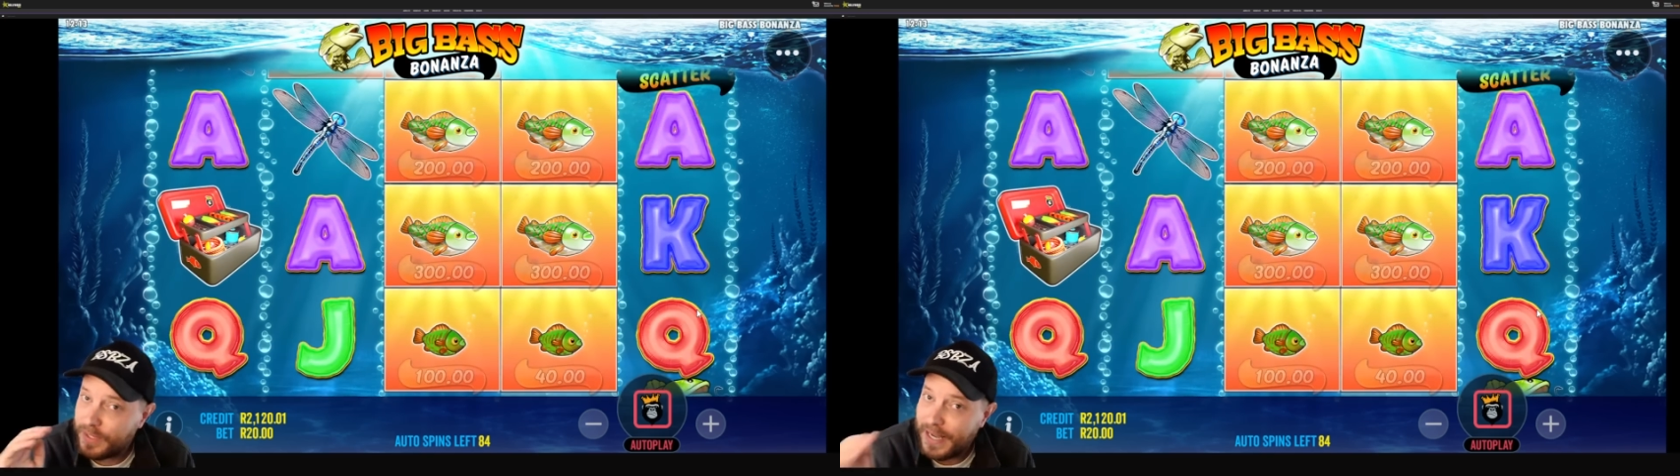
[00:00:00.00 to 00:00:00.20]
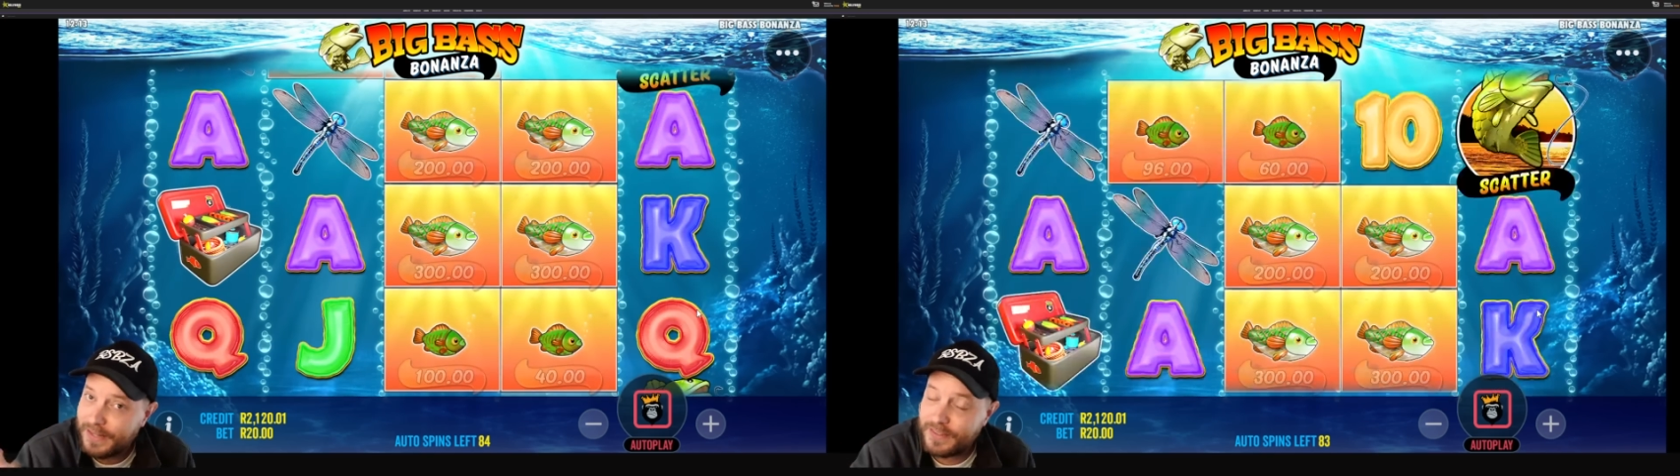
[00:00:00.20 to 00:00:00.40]

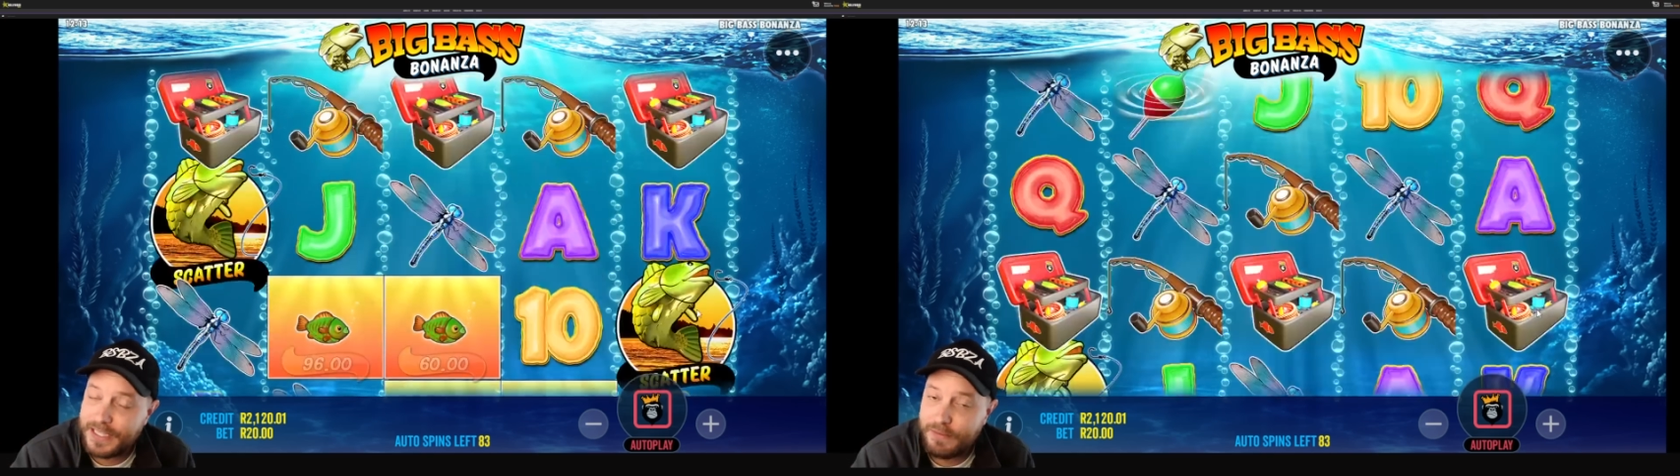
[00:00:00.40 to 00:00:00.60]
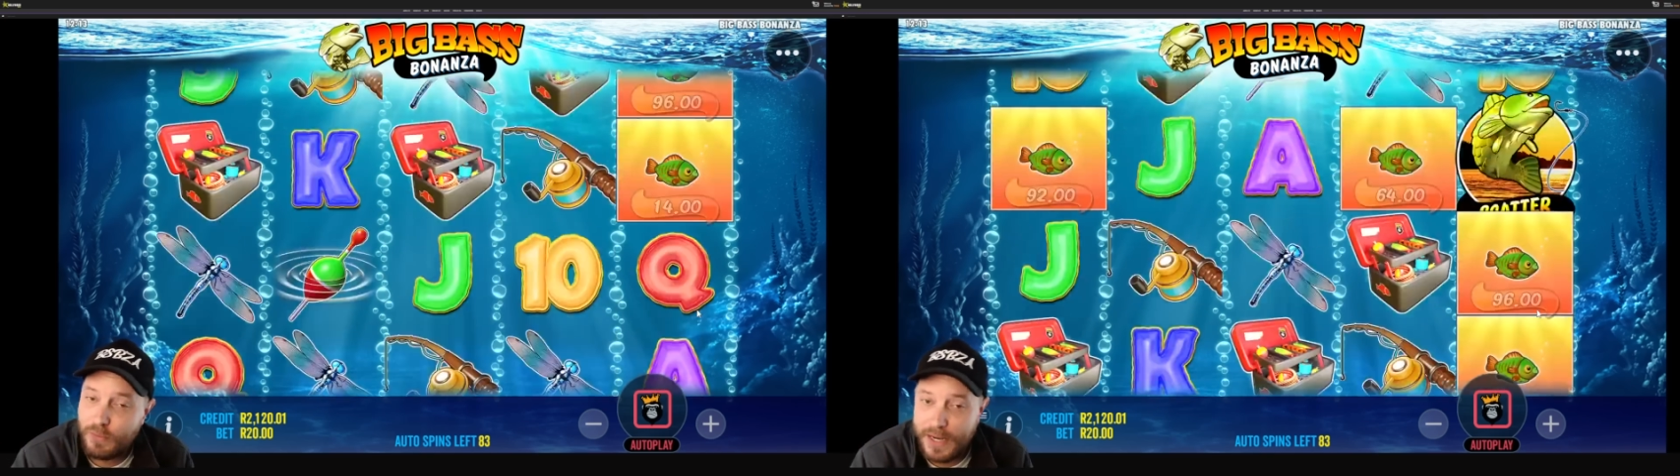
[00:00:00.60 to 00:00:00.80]
We'd like to
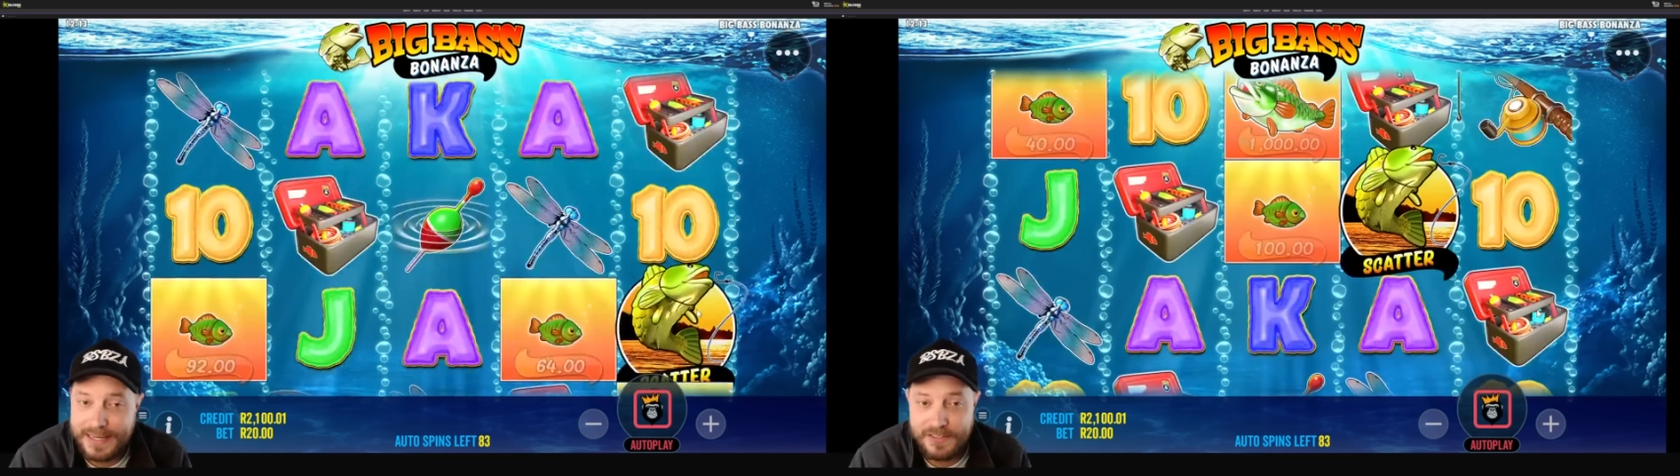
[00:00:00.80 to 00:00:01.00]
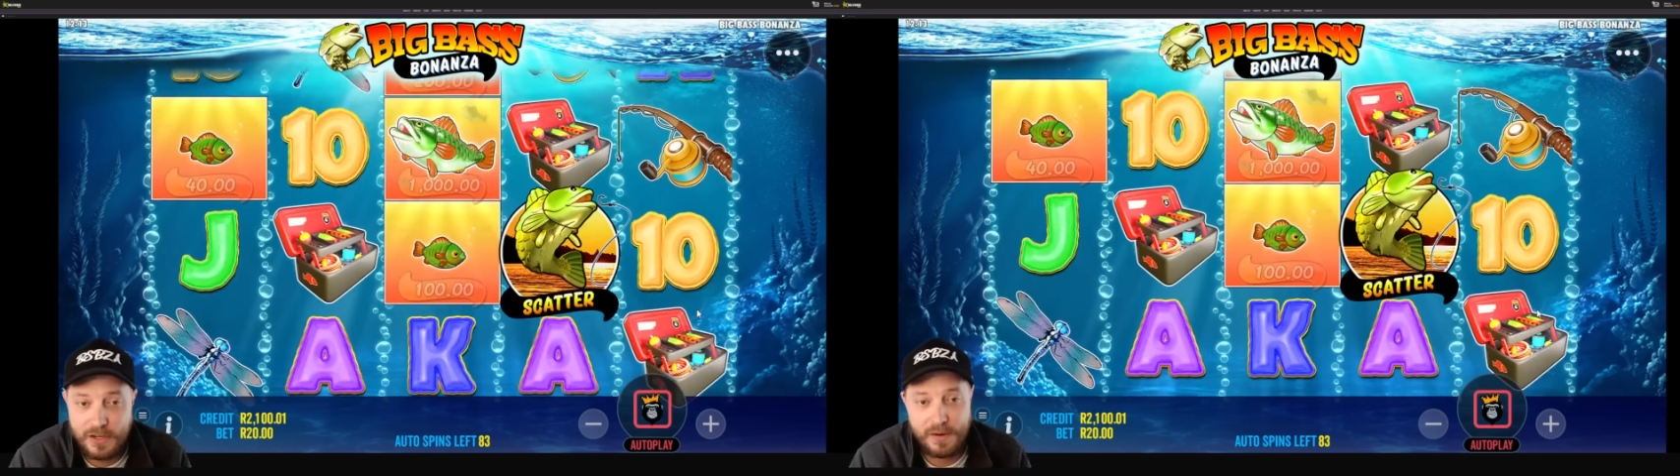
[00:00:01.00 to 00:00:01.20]
give away at
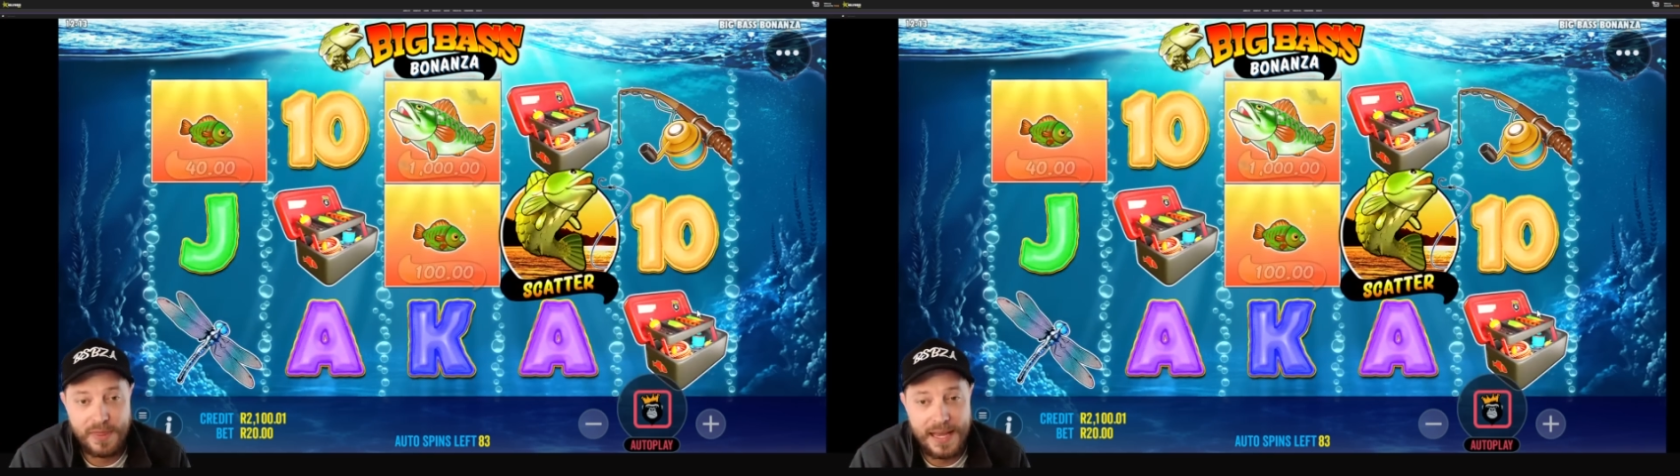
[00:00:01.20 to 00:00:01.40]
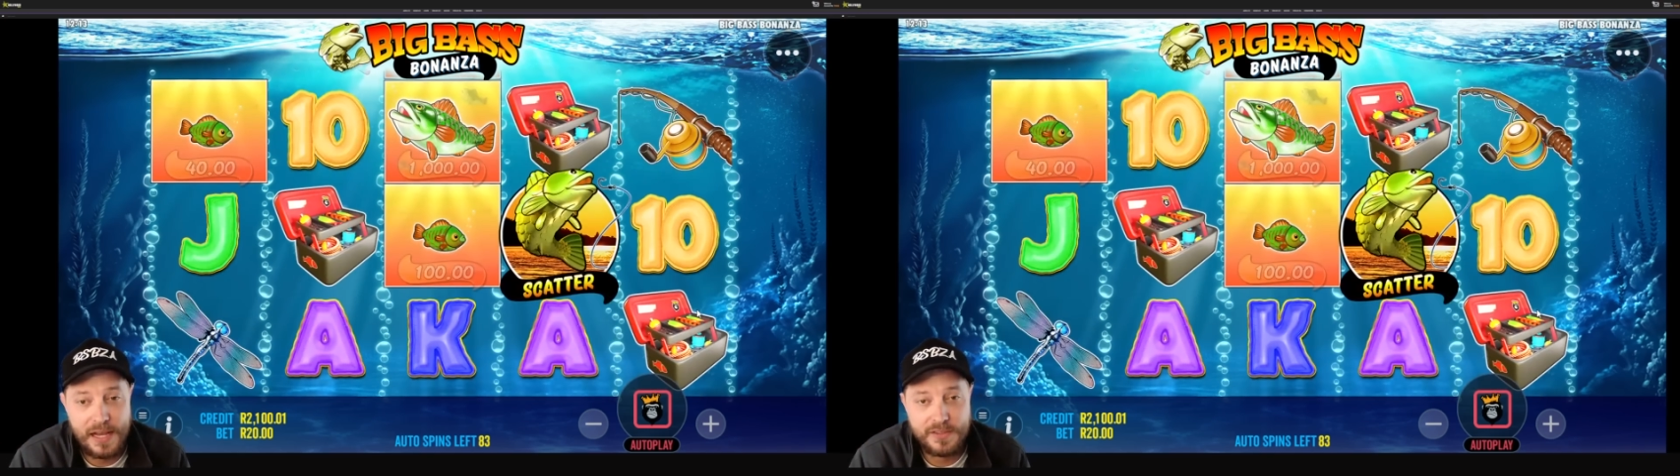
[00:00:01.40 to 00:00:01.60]
least over a
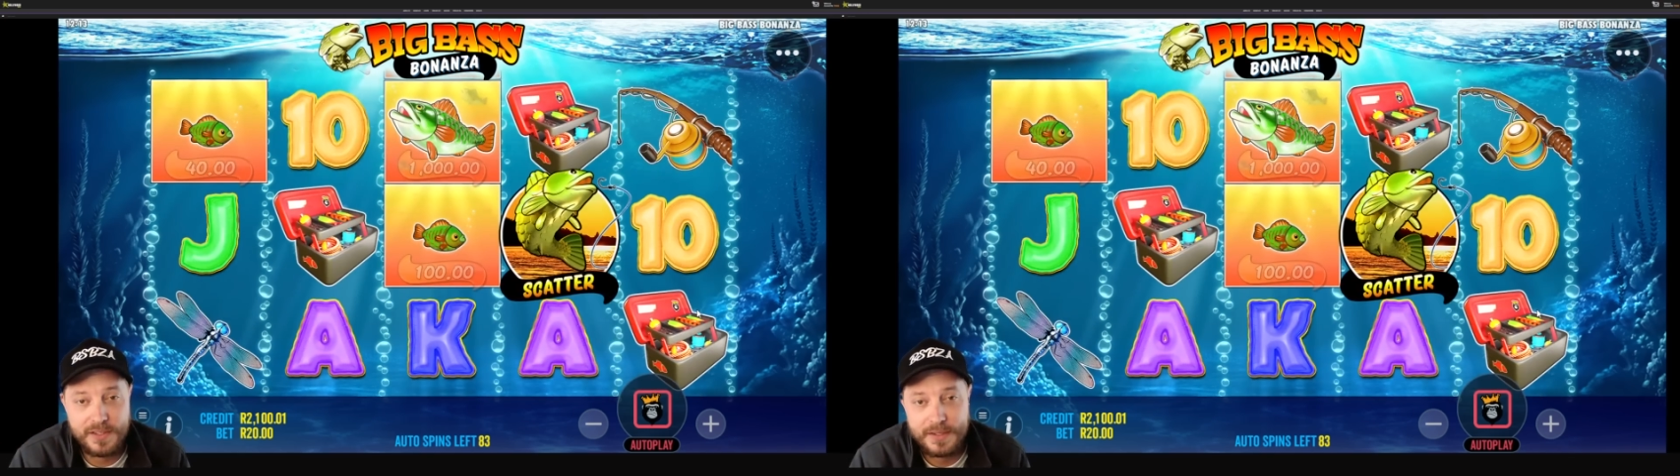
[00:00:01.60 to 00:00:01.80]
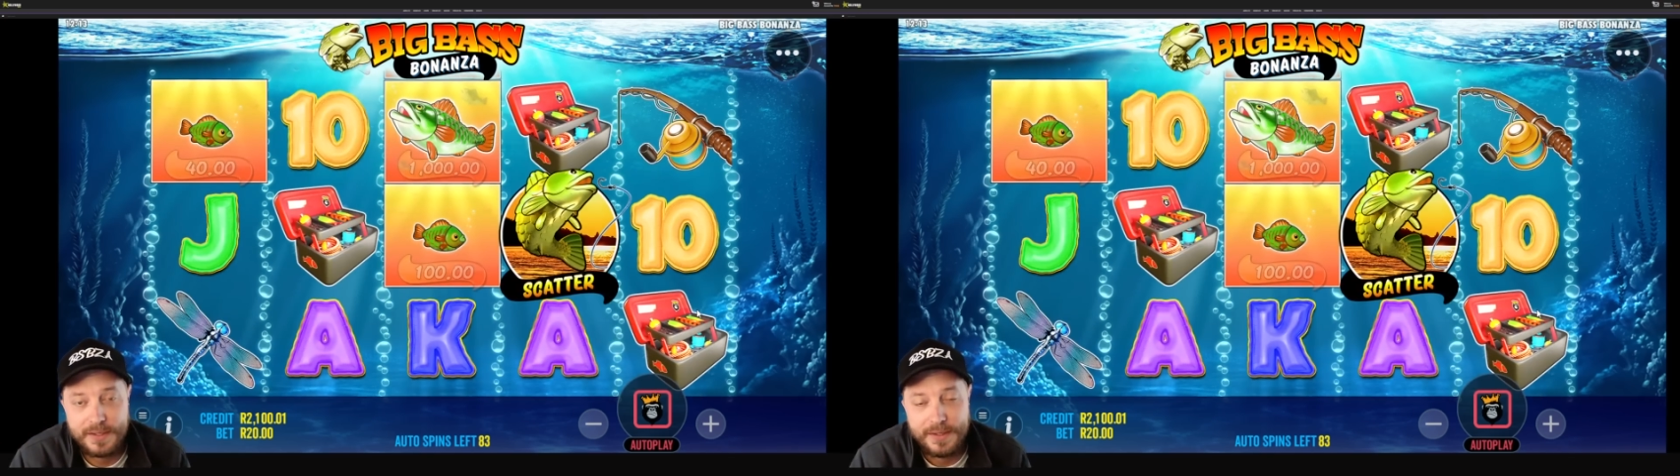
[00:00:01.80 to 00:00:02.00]
thousand,